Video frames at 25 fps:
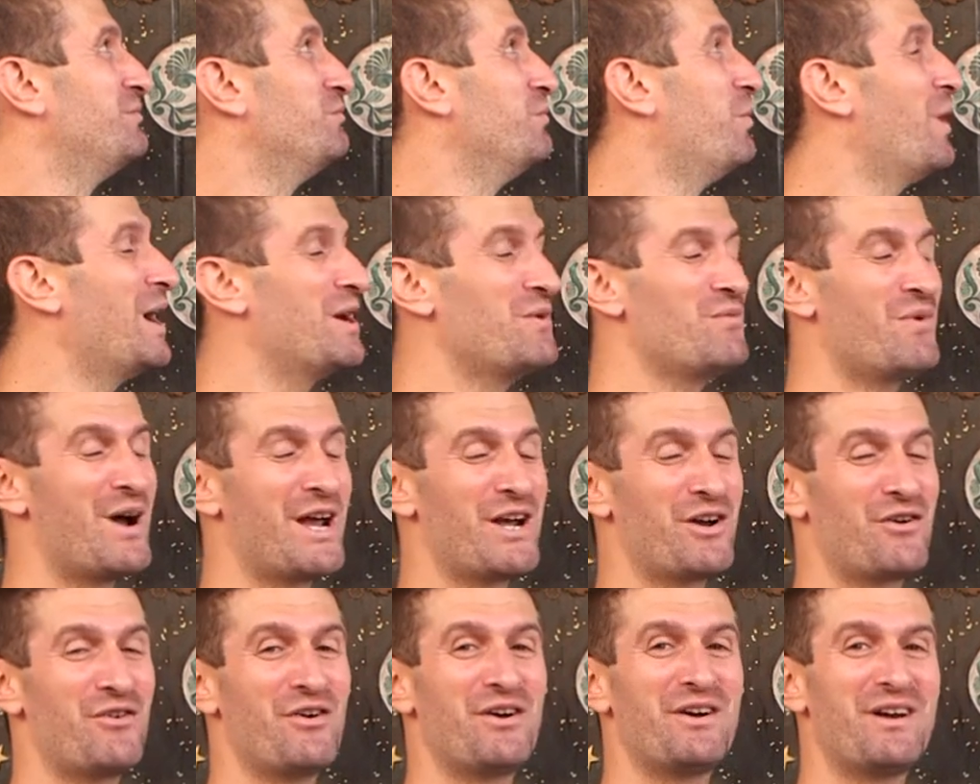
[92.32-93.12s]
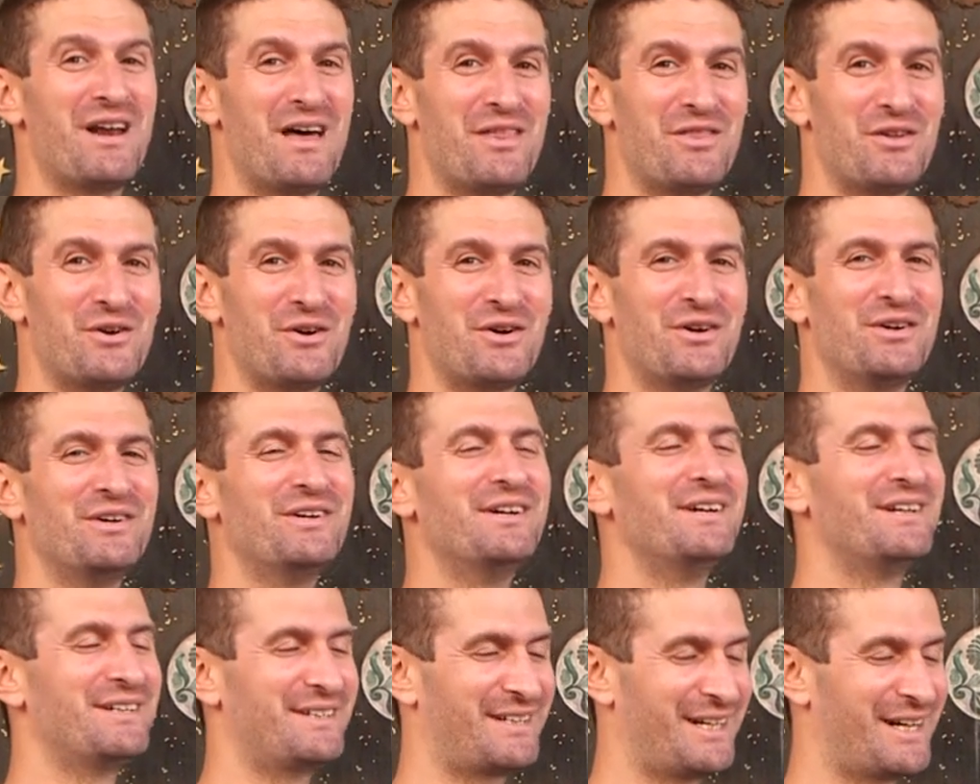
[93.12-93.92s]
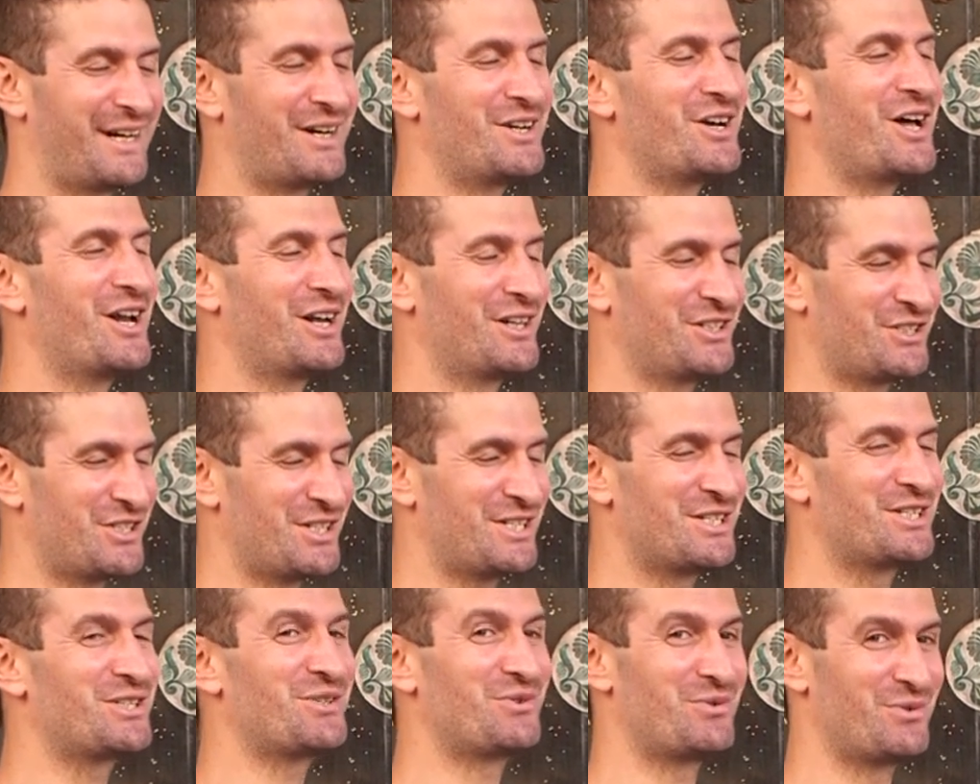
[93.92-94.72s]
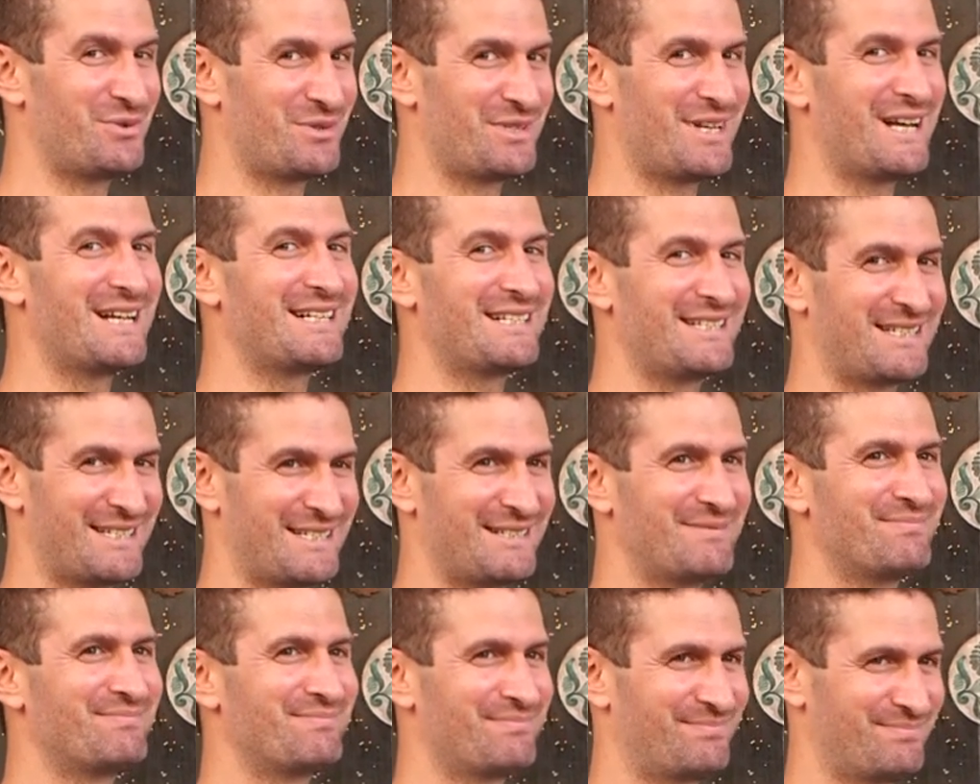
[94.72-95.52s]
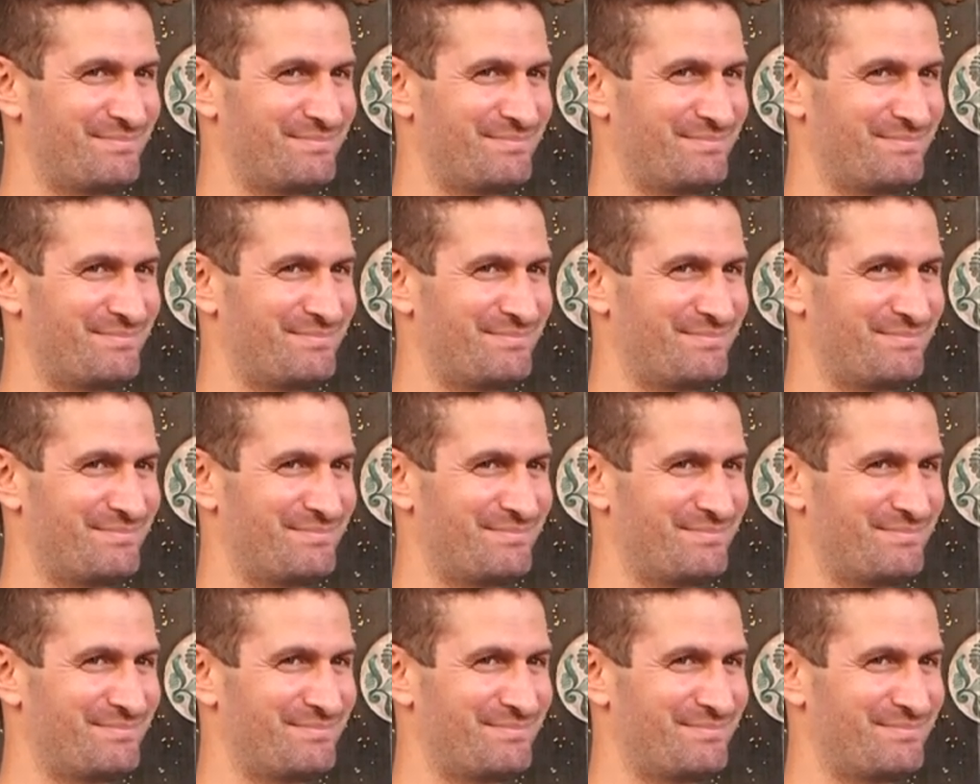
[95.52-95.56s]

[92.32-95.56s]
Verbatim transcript: one way or another, technology screws us.